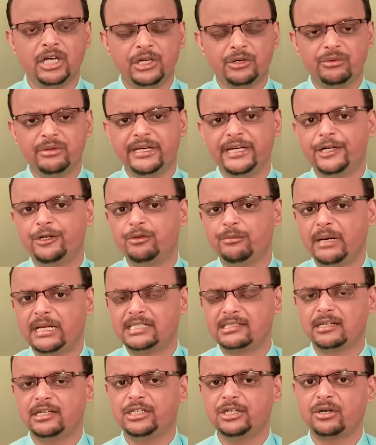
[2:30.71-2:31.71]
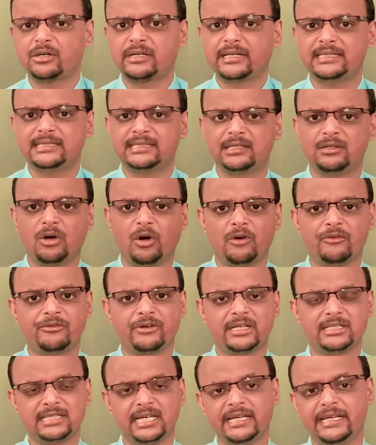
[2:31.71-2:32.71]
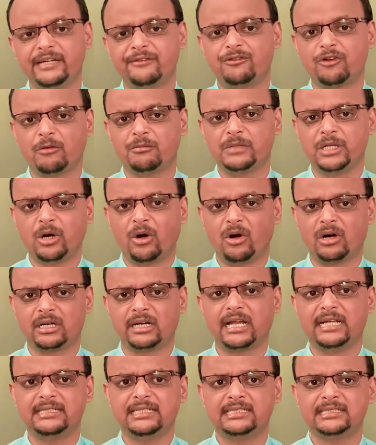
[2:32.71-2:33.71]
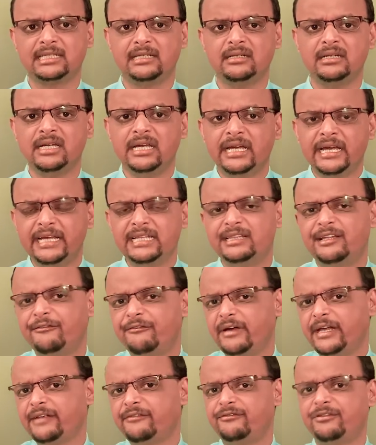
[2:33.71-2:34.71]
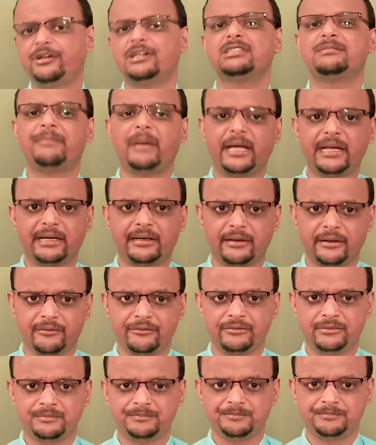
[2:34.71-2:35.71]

you need to mention your reason of resigning from the organization in the very first paragraph.